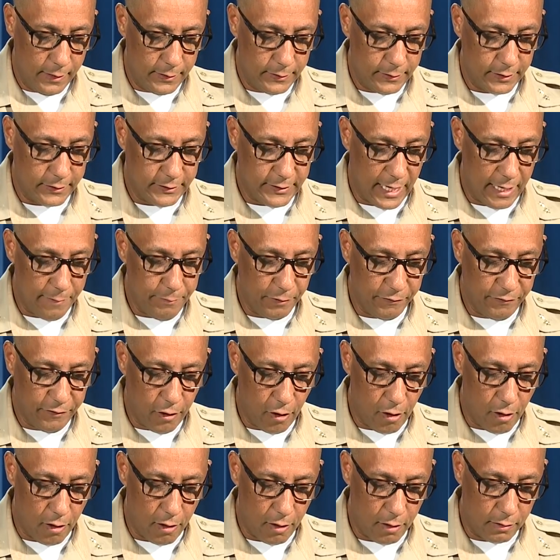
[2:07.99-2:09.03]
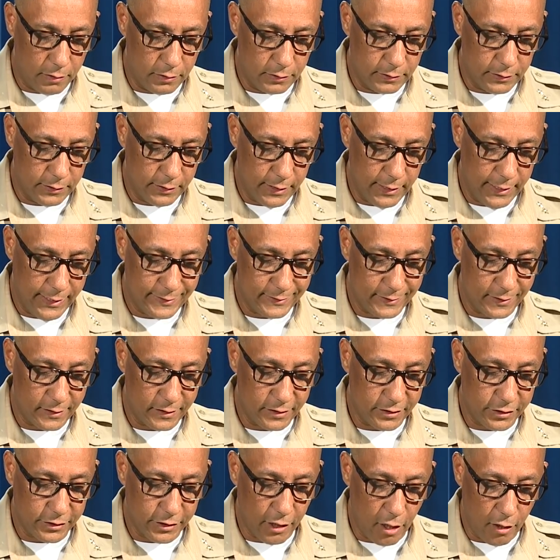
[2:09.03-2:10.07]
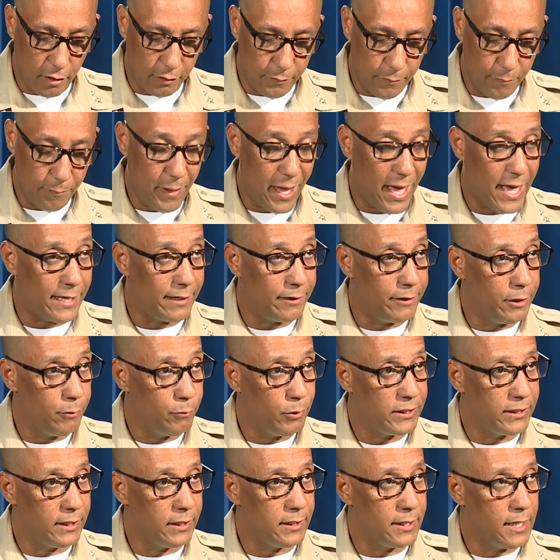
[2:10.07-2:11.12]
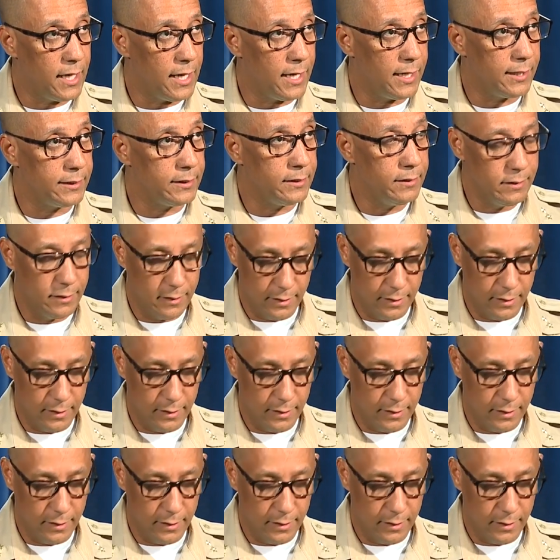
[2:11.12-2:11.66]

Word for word: The type of call is an assault battery with a gun.